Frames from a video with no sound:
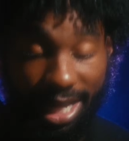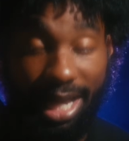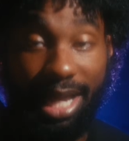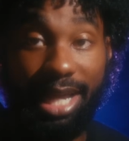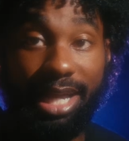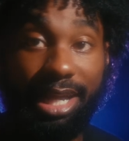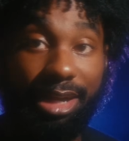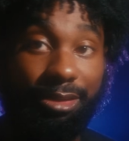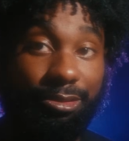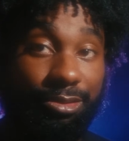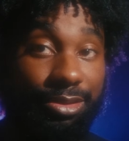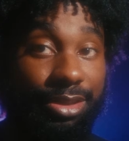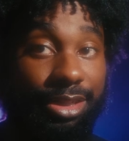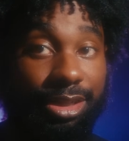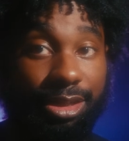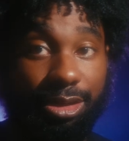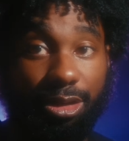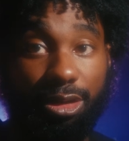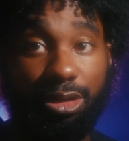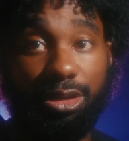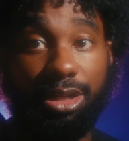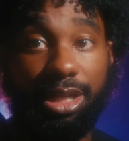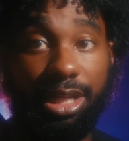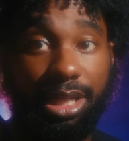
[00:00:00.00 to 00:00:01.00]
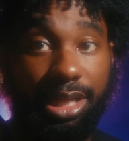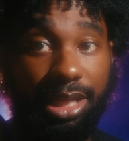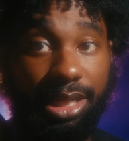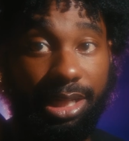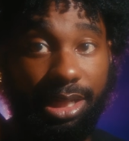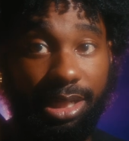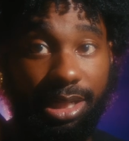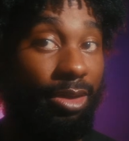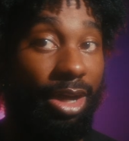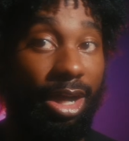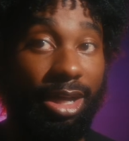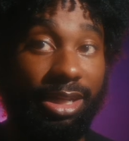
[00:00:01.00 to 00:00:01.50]
I had everything on
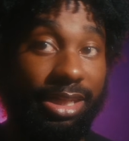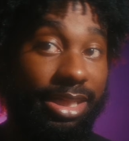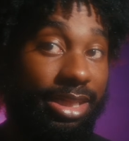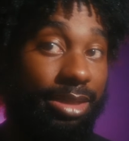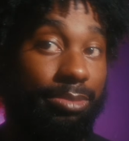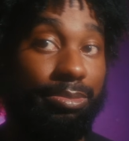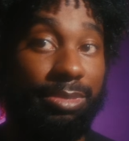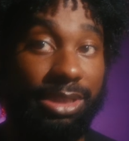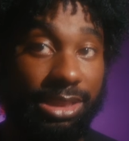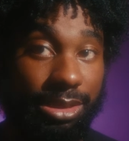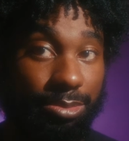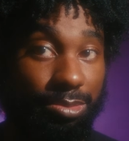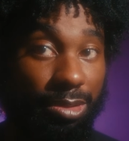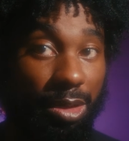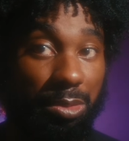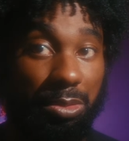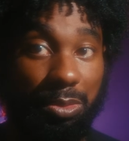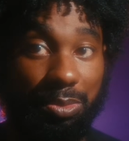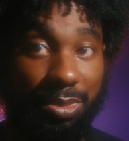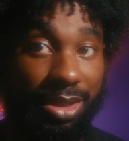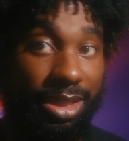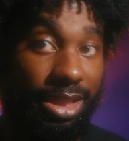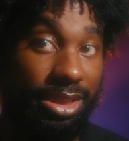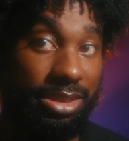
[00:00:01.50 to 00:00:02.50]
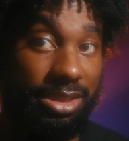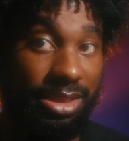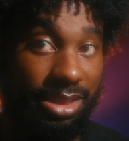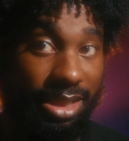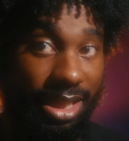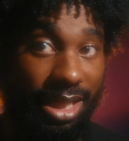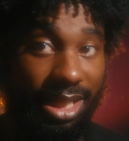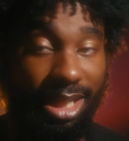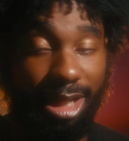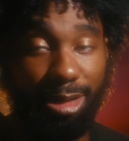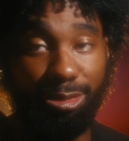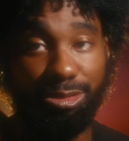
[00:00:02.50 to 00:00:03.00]
hand. I didn't miss a moment because of
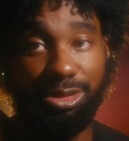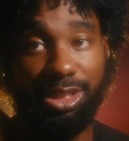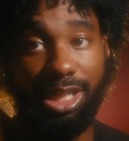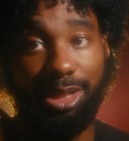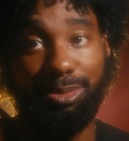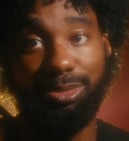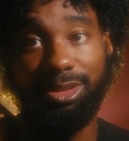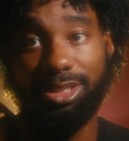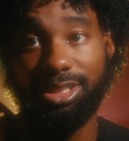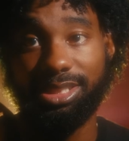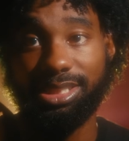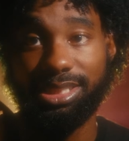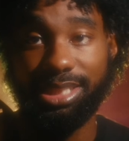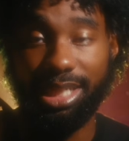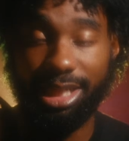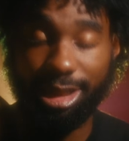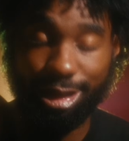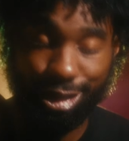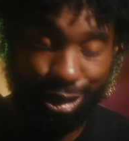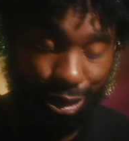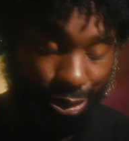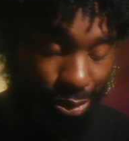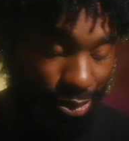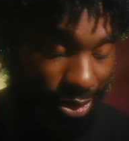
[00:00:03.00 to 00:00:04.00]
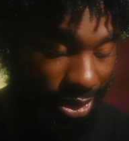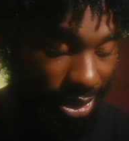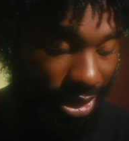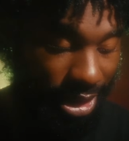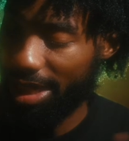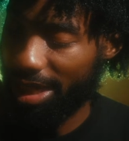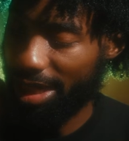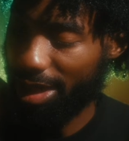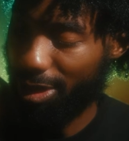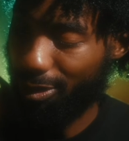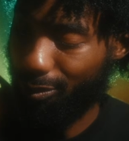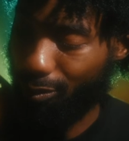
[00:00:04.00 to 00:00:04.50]
that. I was able to stay shooting,
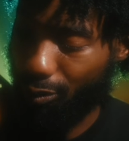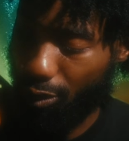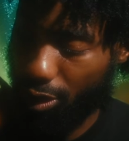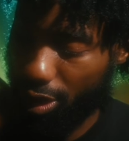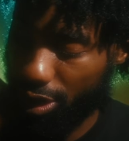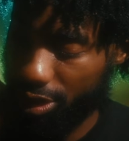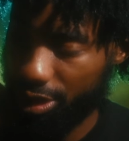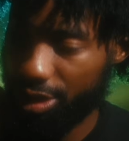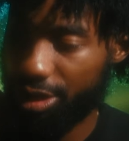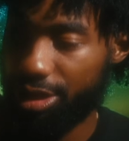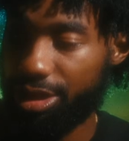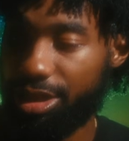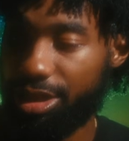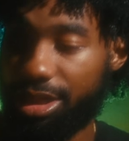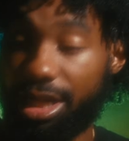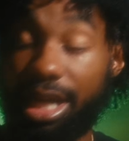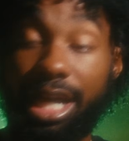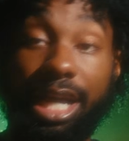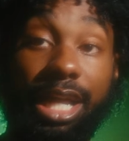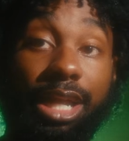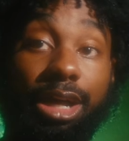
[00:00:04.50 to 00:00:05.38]
had water, had